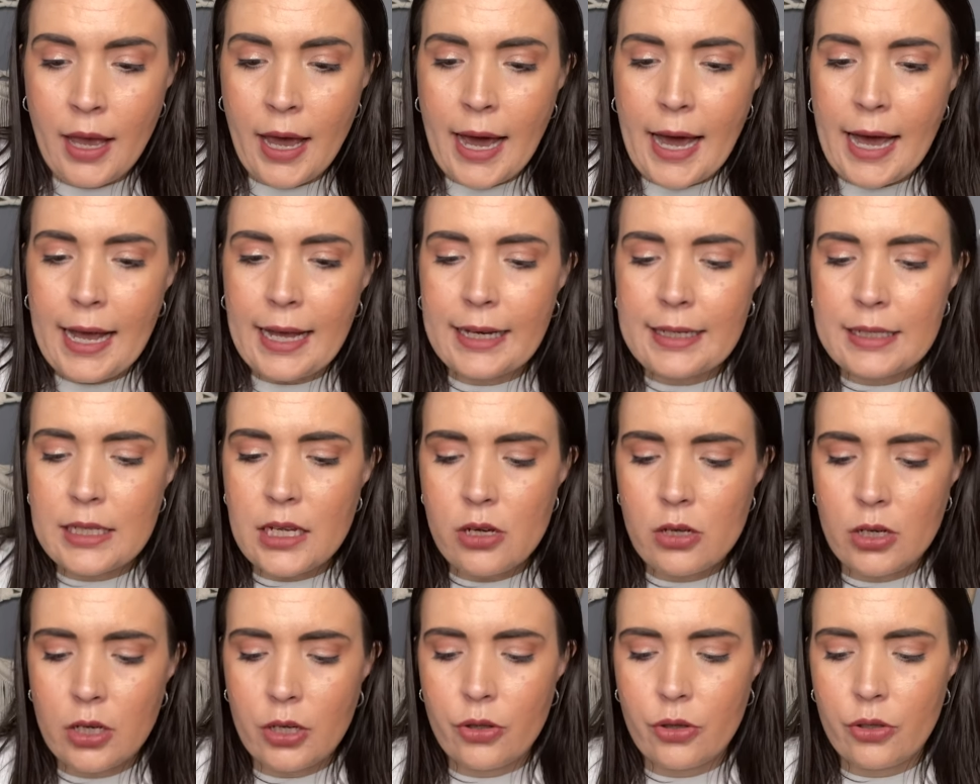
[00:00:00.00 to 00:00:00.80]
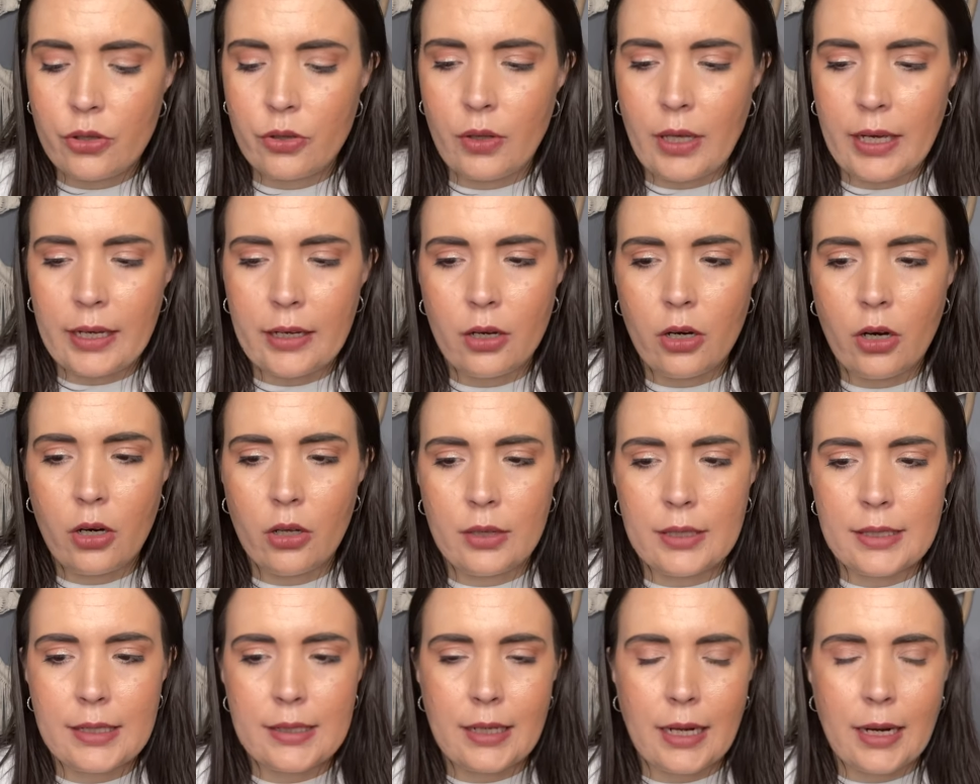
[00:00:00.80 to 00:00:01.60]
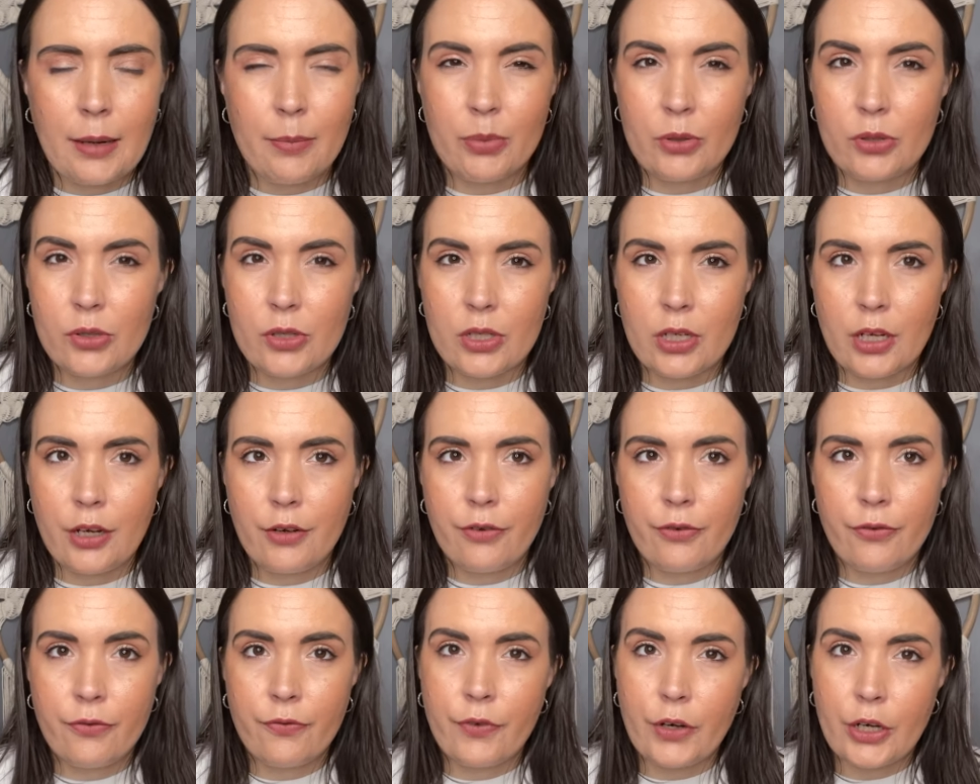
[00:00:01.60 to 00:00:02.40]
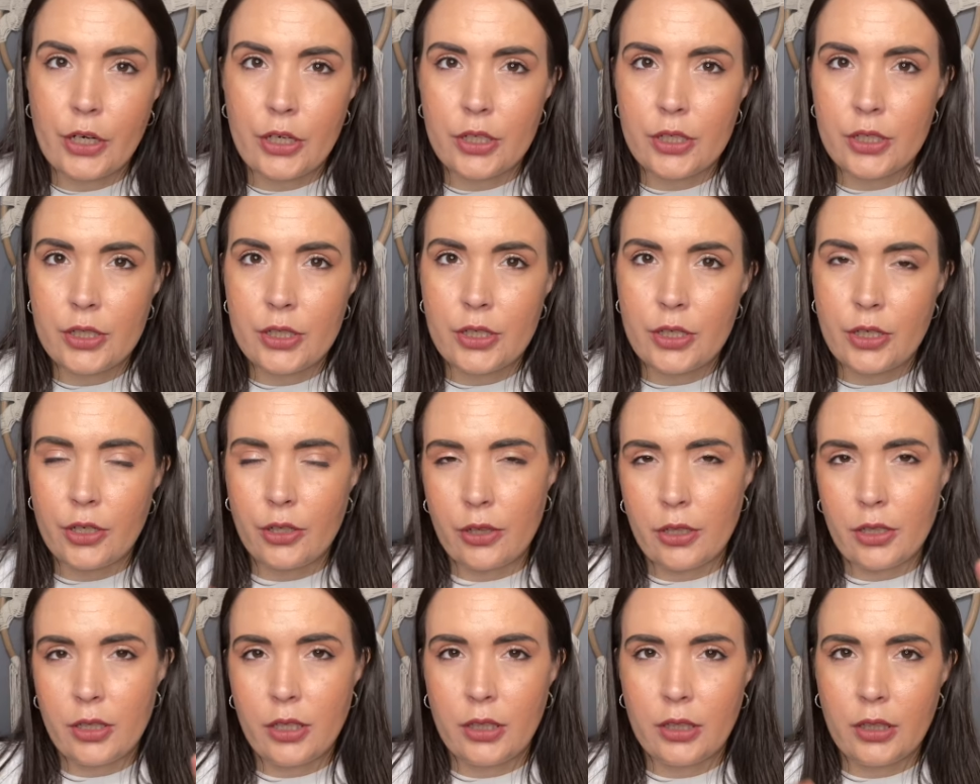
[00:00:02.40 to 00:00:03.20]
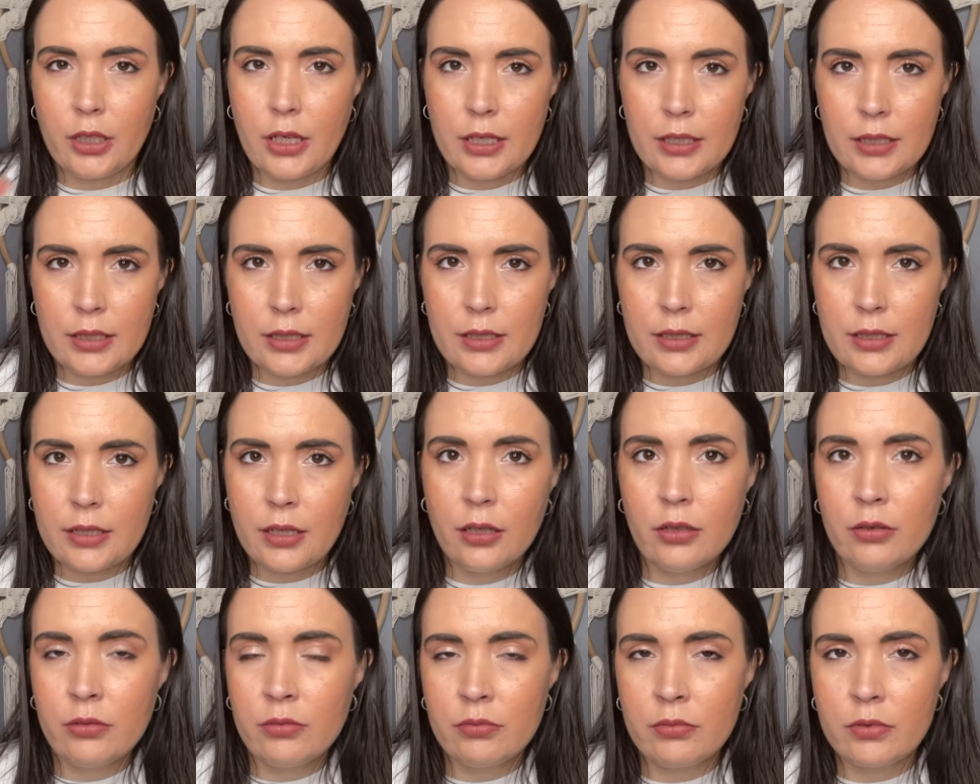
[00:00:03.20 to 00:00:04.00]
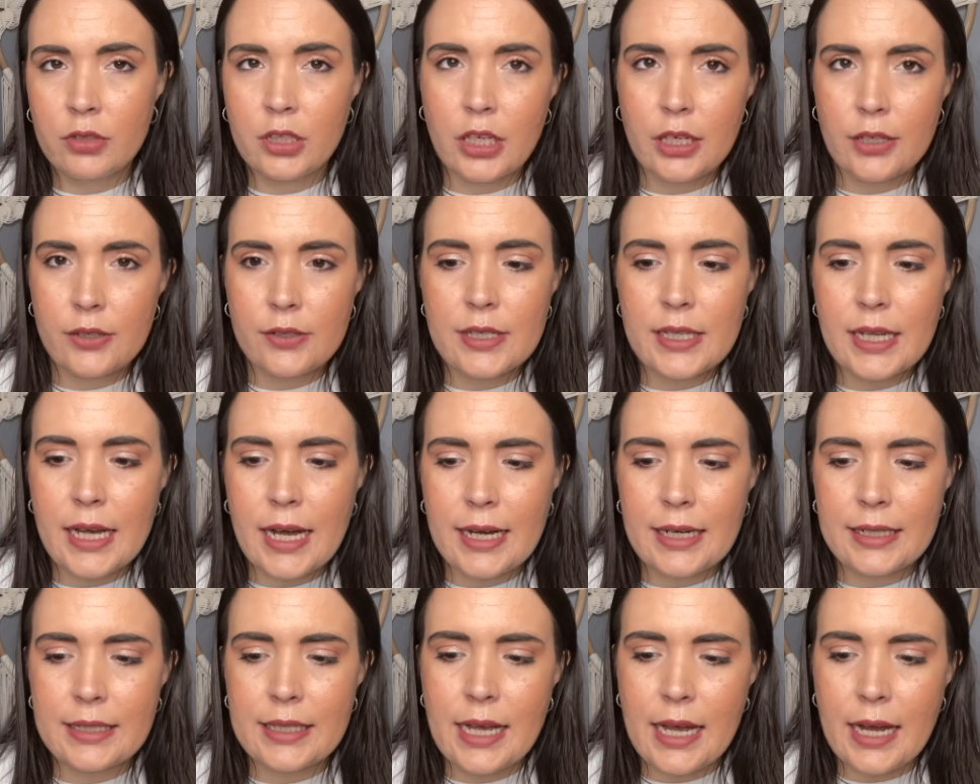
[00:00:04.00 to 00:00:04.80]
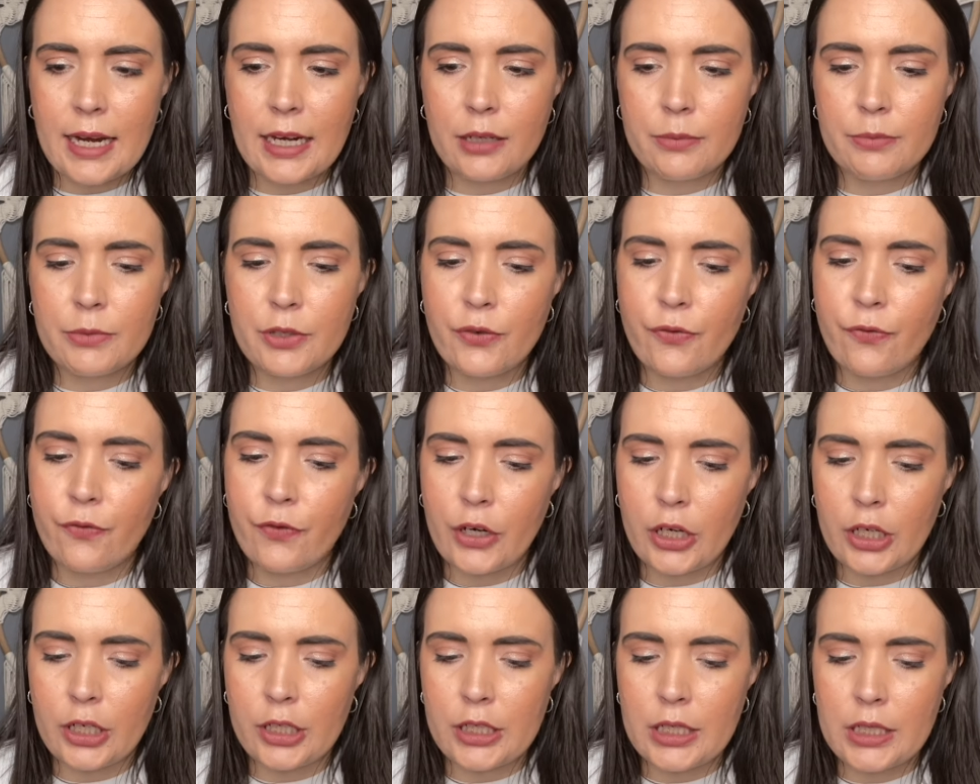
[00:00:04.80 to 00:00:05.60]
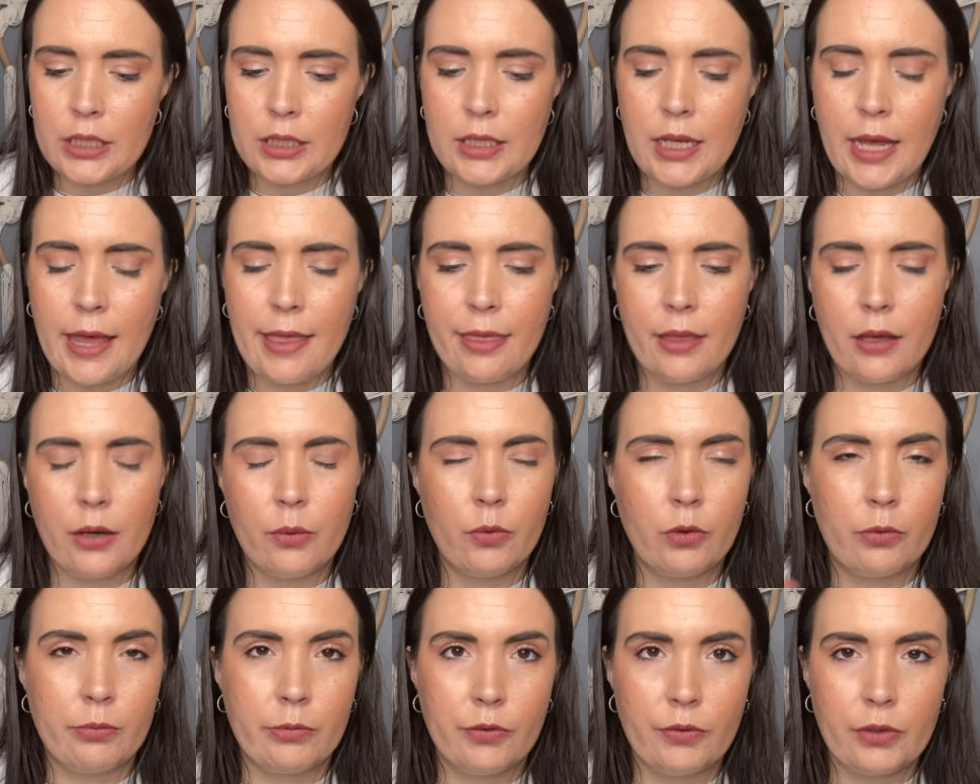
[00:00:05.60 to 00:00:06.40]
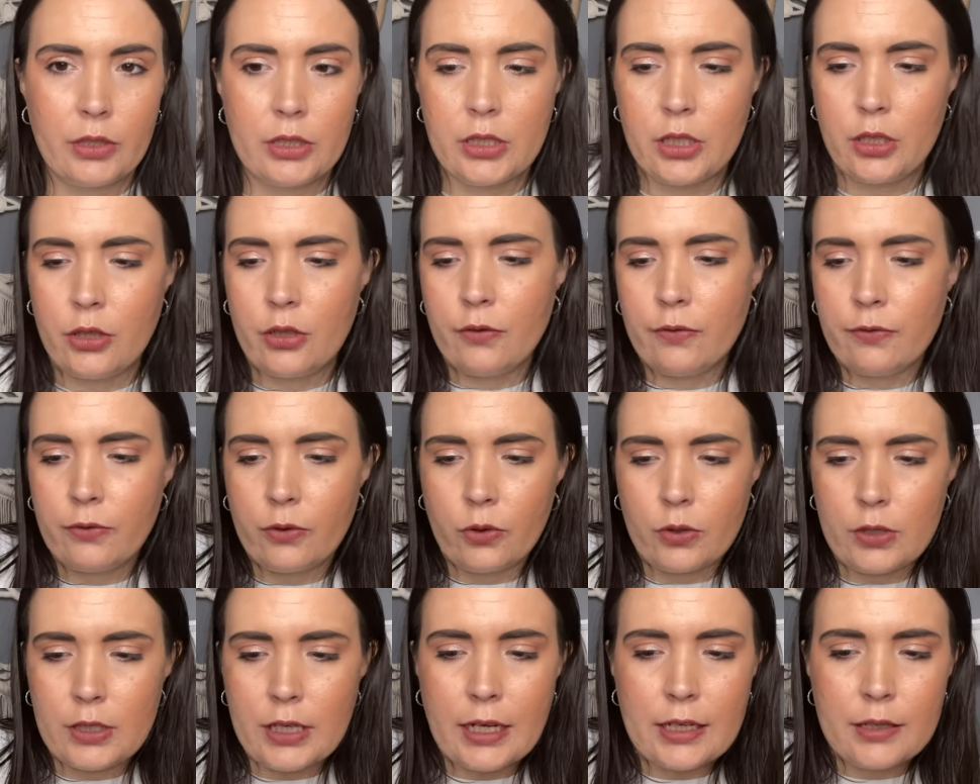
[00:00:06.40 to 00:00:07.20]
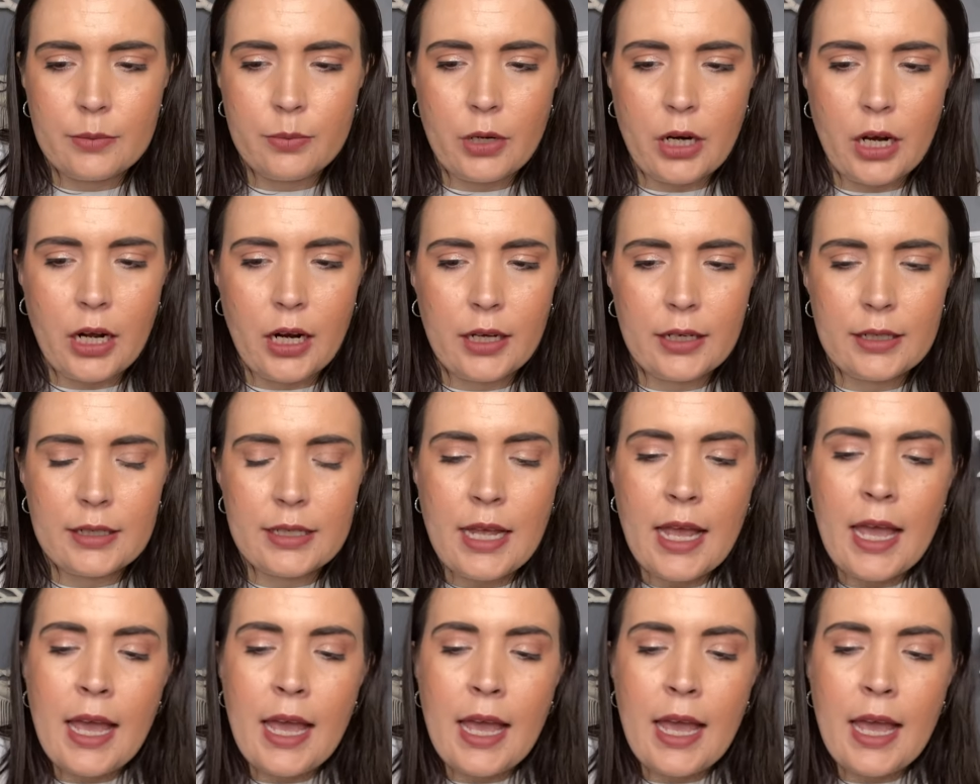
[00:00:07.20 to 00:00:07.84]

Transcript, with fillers: I guess I'll go through like all the sample stuff first or the deluxe, you know, size items first and then we'll move into the full size products.